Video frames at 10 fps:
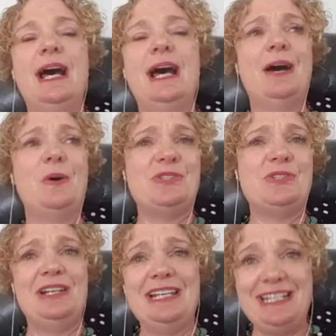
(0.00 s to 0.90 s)
Also
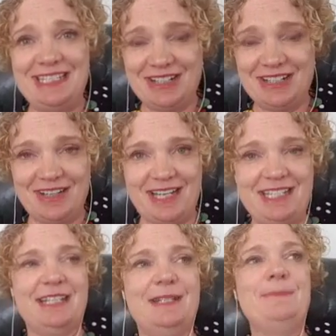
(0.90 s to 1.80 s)
lead
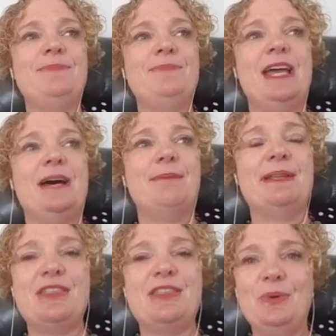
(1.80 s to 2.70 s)
generation. But
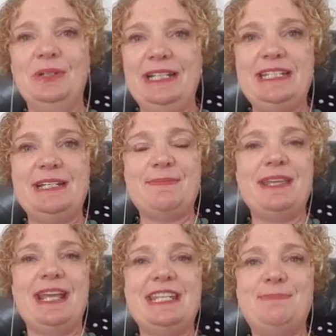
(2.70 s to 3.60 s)
the thought leadership
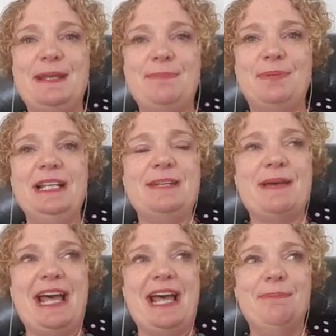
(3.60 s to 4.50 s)
thing has been brilliant
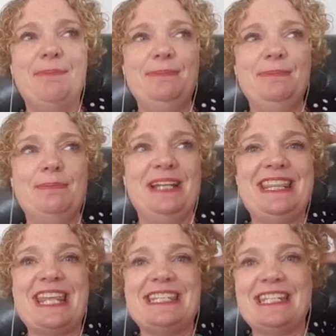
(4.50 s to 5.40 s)
about helping people get
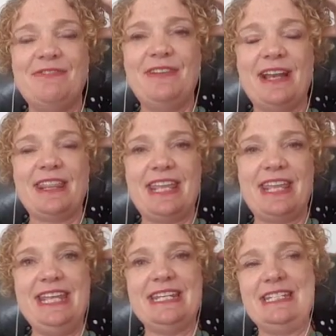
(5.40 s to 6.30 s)
that stuff out of their
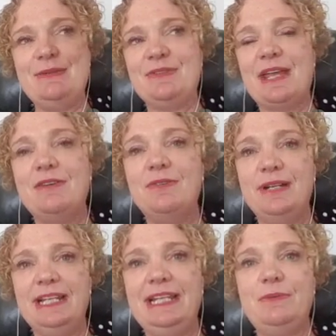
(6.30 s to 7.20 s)
head and see what they
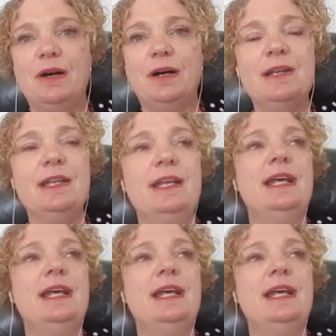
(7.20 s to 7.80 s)
really want.